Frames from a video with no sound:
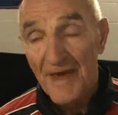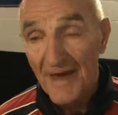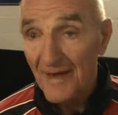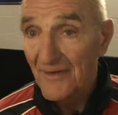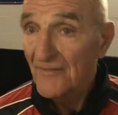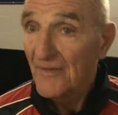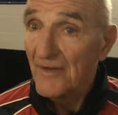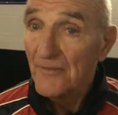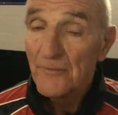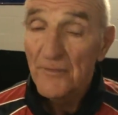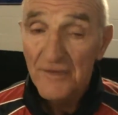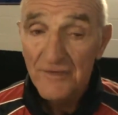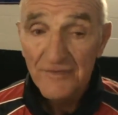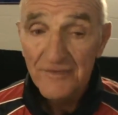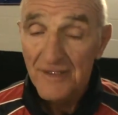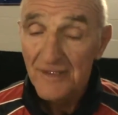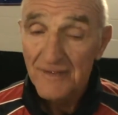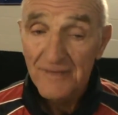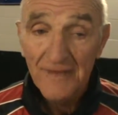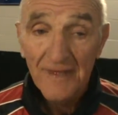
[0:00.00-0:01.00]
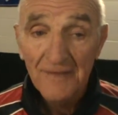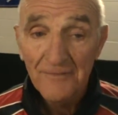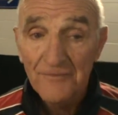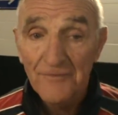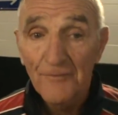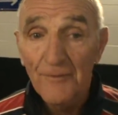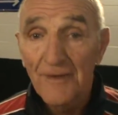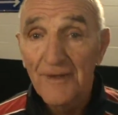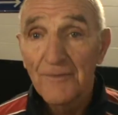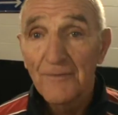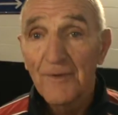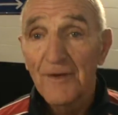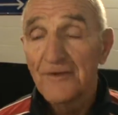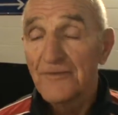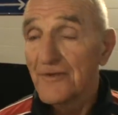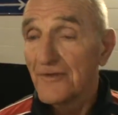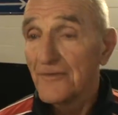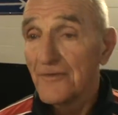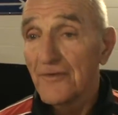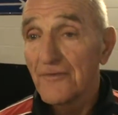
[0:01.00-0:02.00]
Yeah, it was. Uh, that's the way it
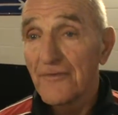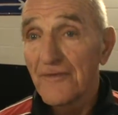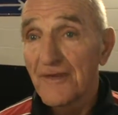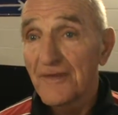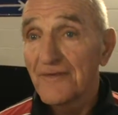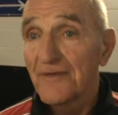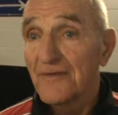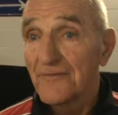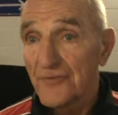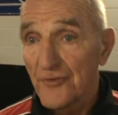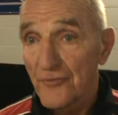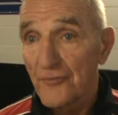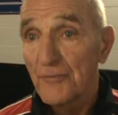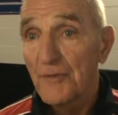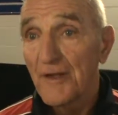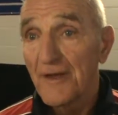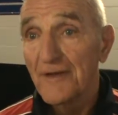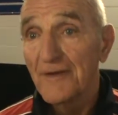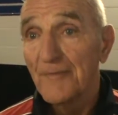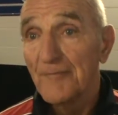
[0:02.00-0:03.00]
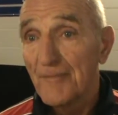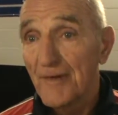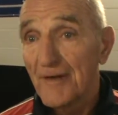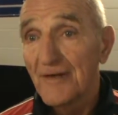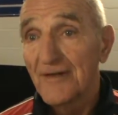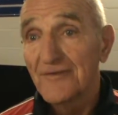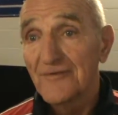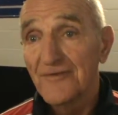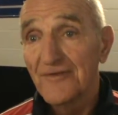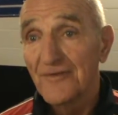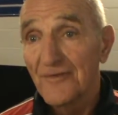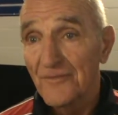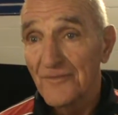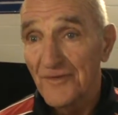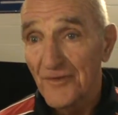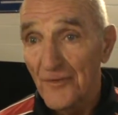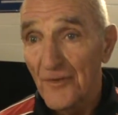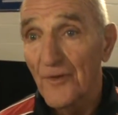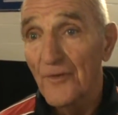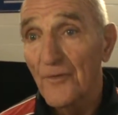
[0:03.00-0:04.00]
was. You think that you're playing in Boston,
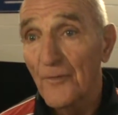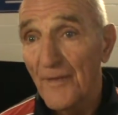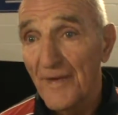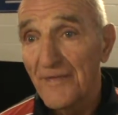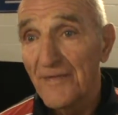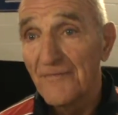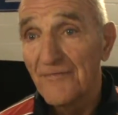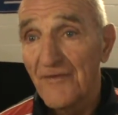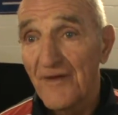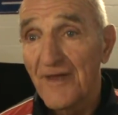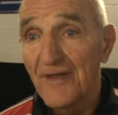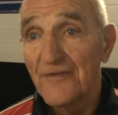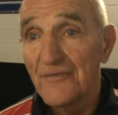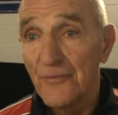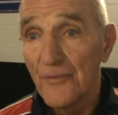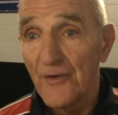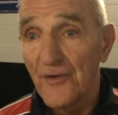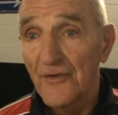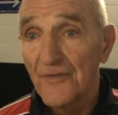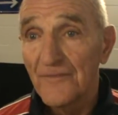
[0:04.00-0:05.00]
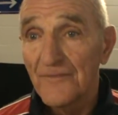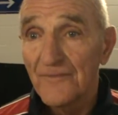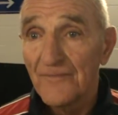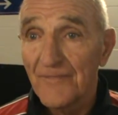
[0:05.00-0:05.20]
you know, the way the fans were.